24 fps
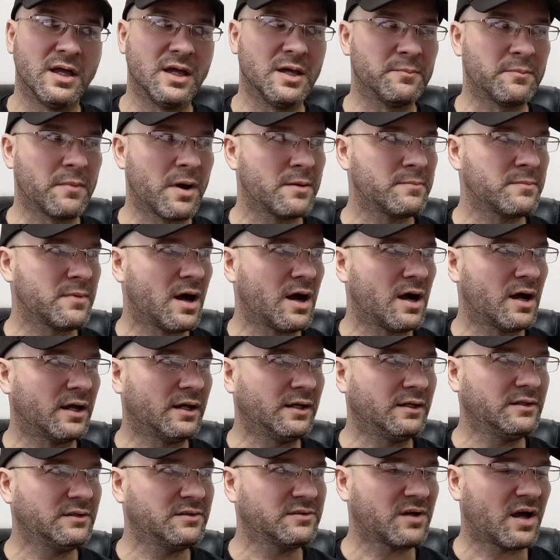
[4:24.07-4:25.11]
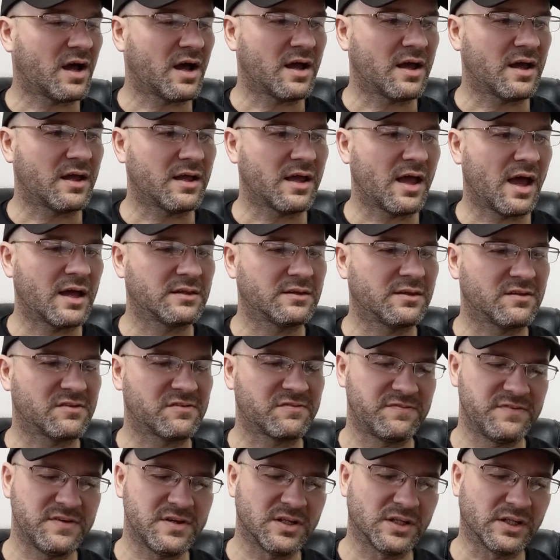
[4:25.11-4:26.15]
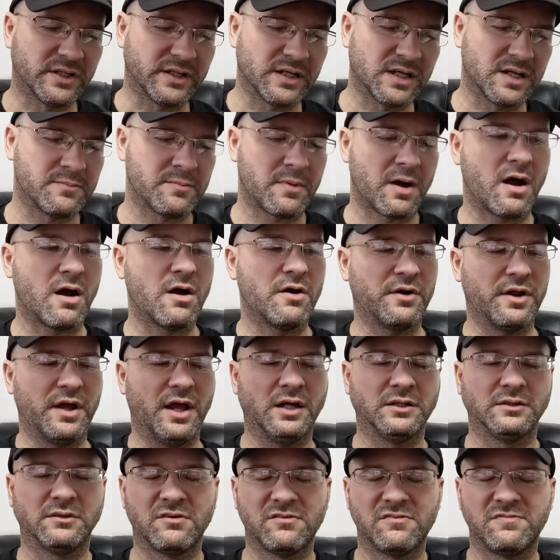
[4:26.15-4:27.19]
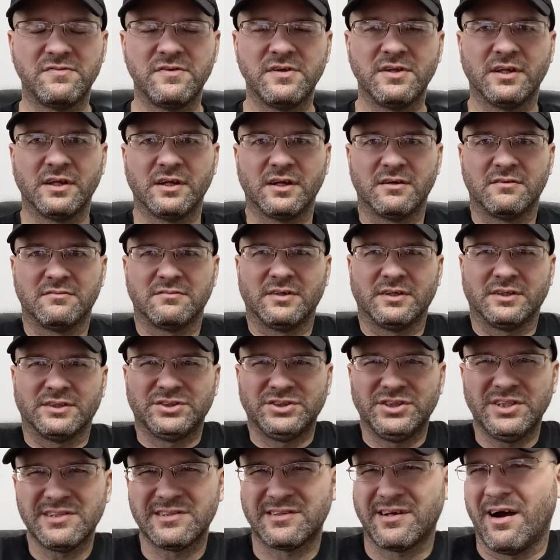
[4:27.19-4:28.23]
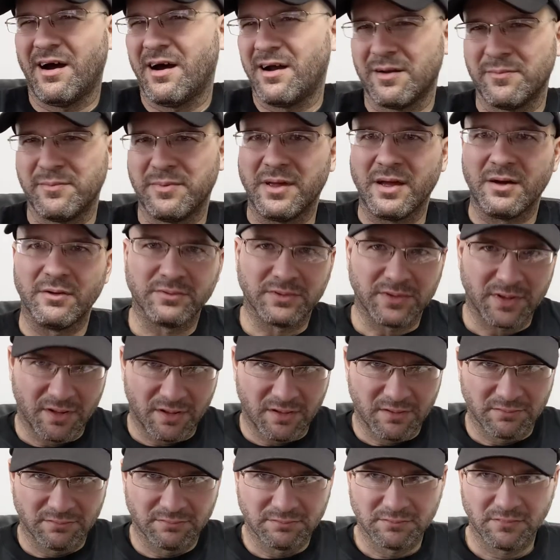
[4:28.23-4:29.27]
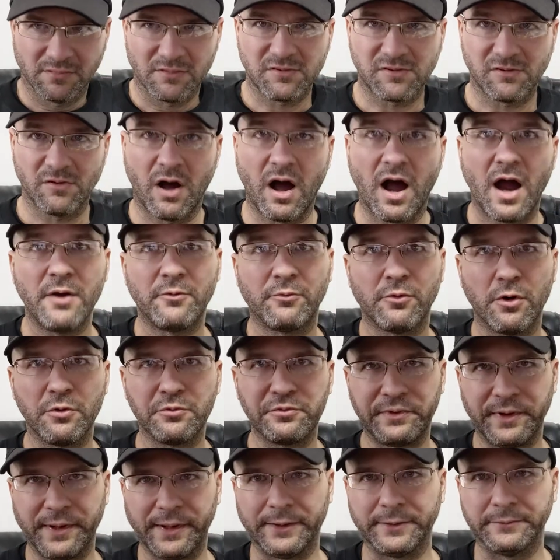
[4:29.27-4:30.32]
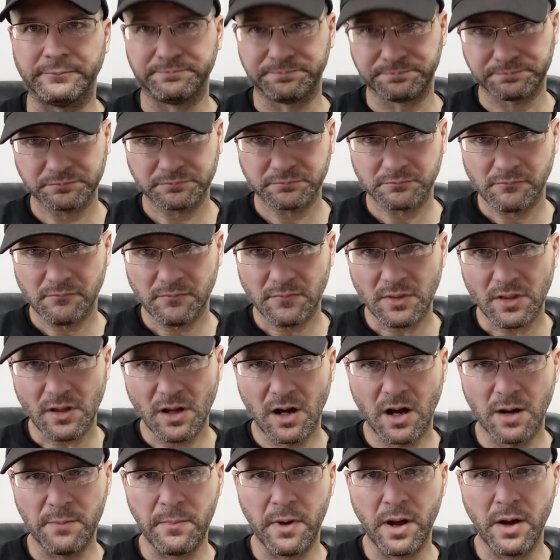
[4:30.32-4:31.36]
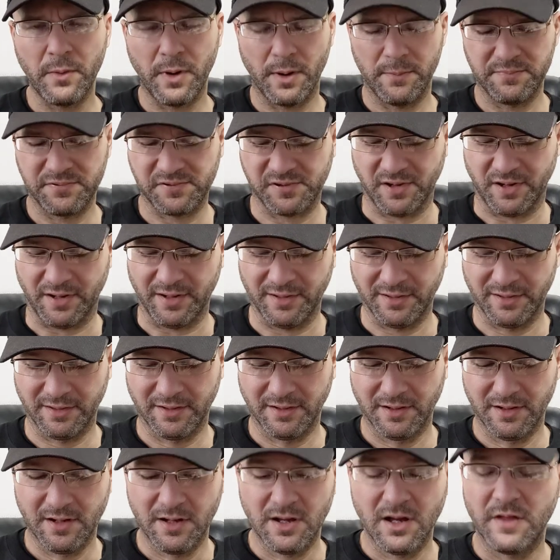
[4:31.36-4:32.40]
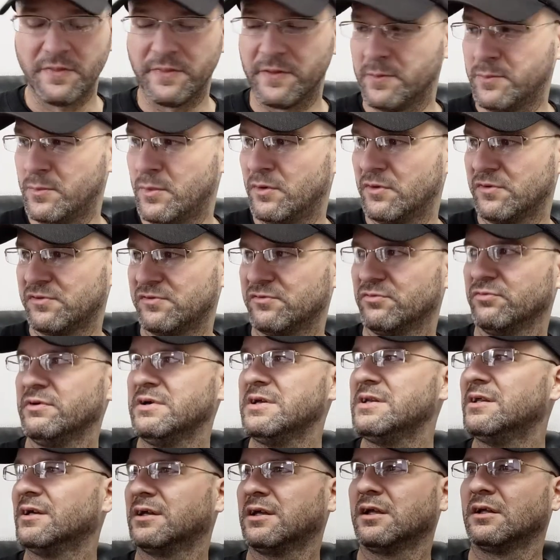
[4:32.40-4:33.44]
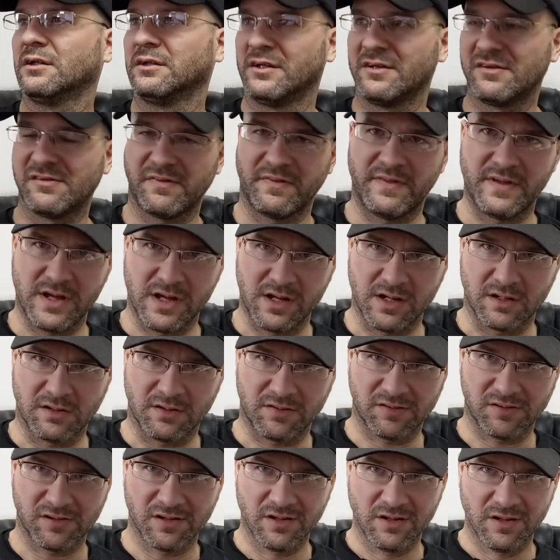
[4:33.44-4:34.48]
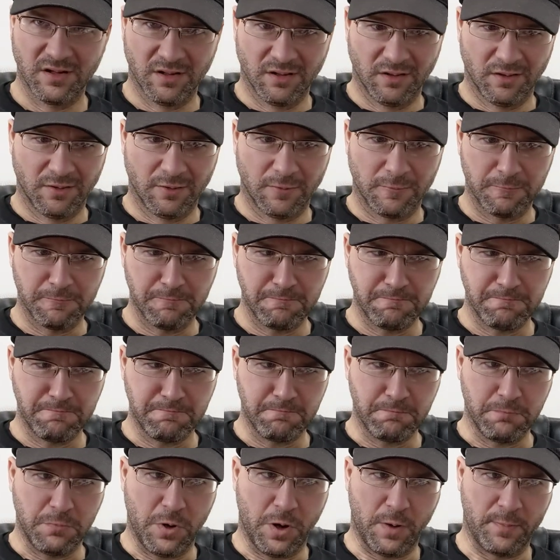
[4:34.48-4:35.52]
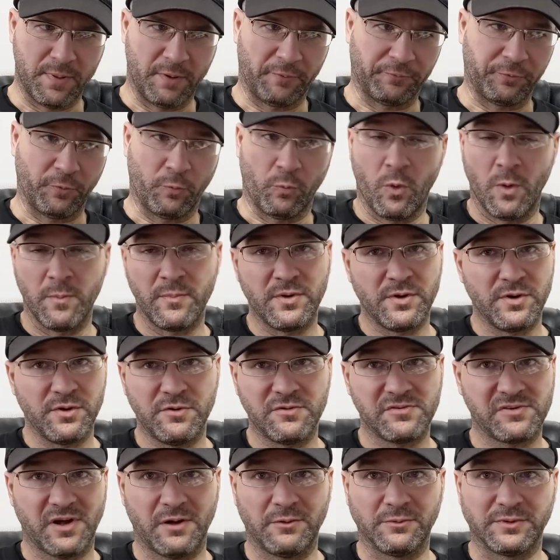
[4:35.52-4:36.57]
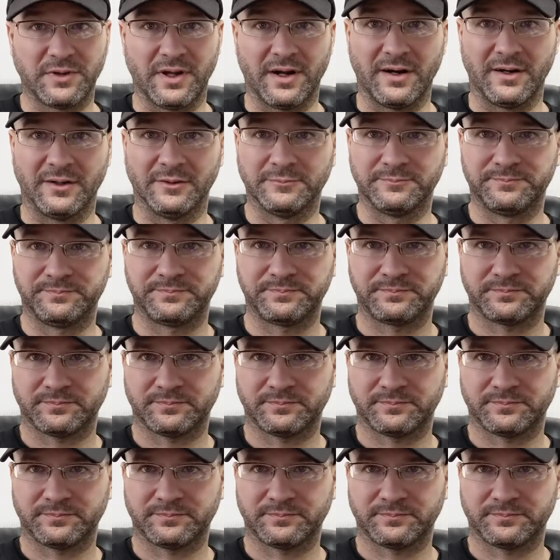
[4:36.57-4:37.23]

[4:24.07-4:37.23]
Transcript: in my mind, I had this feeling, and in my heart, I had this feeling of like, she's got to be out there. So I wrote down on my website the most ridiculous things about the woman who's out there.